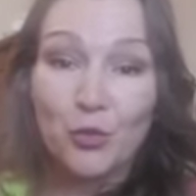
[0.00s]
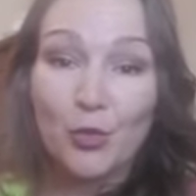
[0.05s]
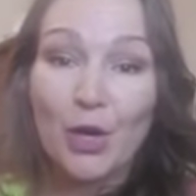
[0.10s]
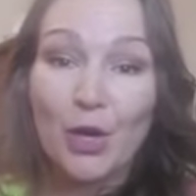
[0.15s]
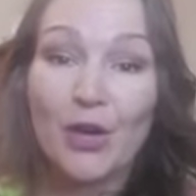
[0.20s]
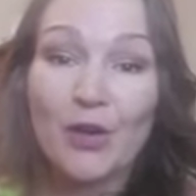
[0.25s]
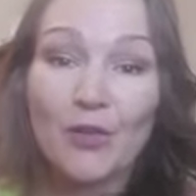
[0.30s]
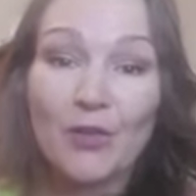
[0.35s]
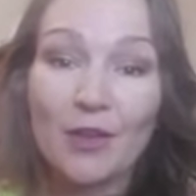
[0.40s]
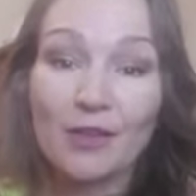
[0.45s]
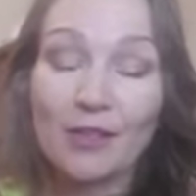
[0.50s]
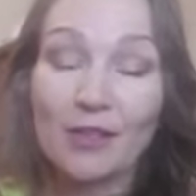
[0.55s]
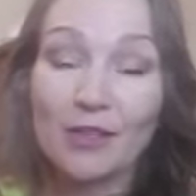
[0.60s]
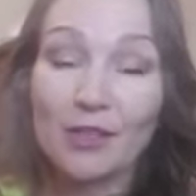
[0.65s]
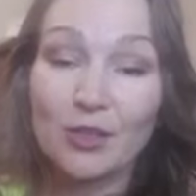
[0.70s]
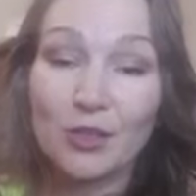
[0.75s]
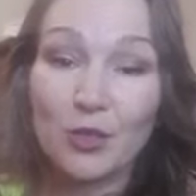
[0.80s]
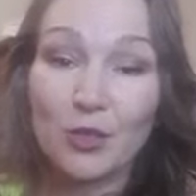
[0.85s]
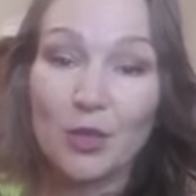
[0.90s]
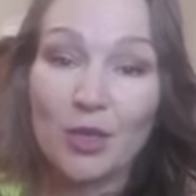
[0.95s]
where they
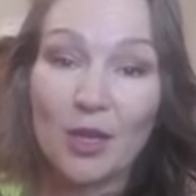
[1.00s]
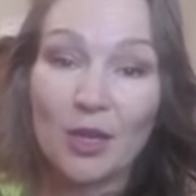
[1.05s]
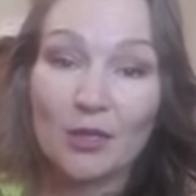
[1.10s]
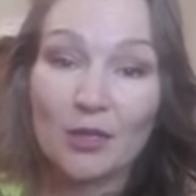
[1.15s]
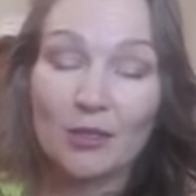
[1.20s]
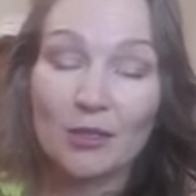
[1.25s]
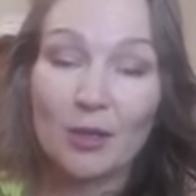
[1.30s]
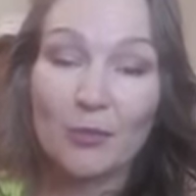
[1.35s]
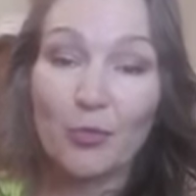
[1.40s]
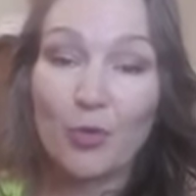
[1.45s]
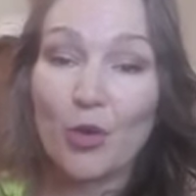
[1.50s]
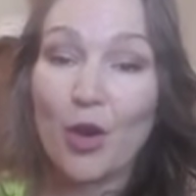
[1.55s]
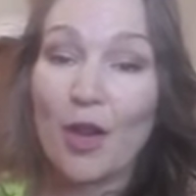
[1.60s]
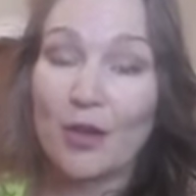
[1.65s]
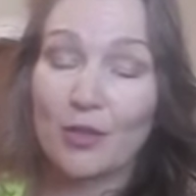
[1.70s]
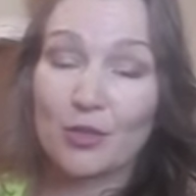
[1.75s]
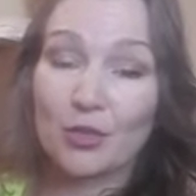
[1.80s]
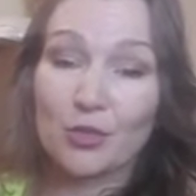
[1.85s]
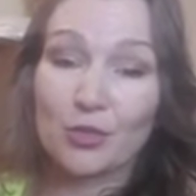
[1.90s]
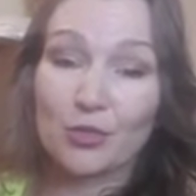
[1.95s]
need to get a
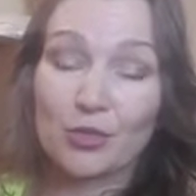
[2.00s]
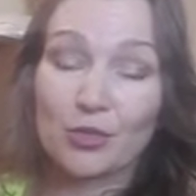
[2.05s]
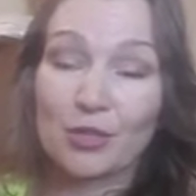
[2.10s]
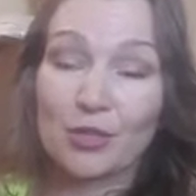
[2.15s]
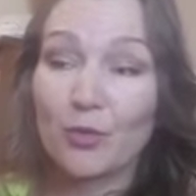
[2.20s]
produce.